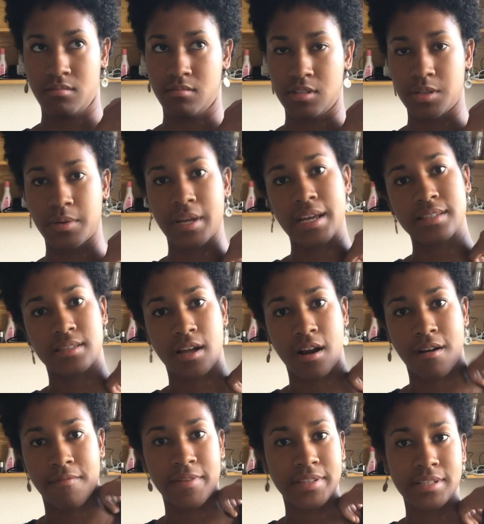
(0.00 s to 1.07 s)
2 days
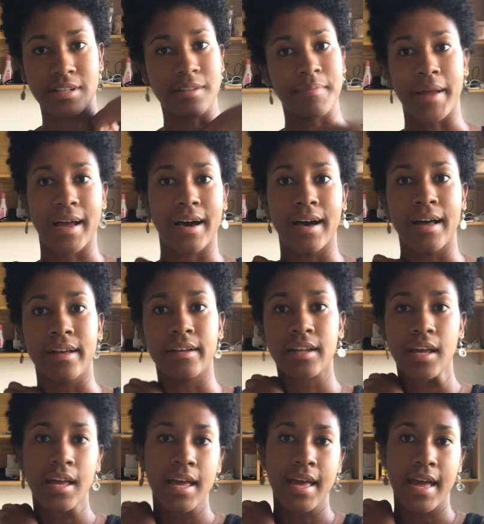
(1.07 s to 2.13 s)
there, visited my aunt,
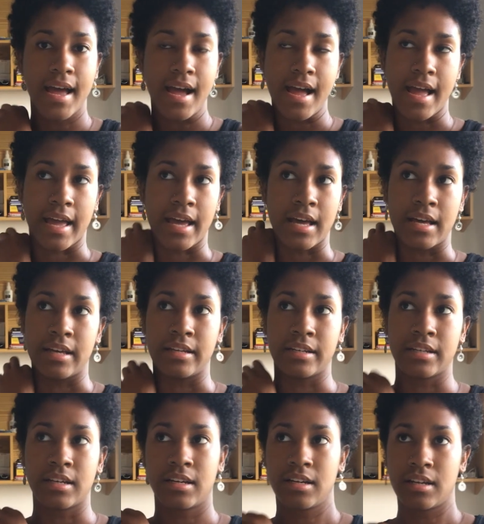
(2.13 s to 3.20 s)

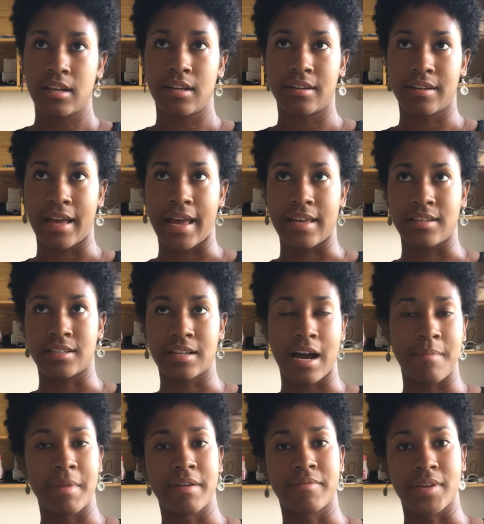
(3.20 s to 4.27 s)
and
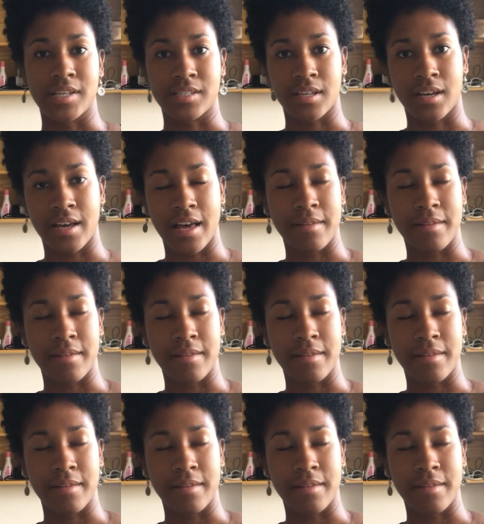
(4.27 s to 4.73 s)
got my visa.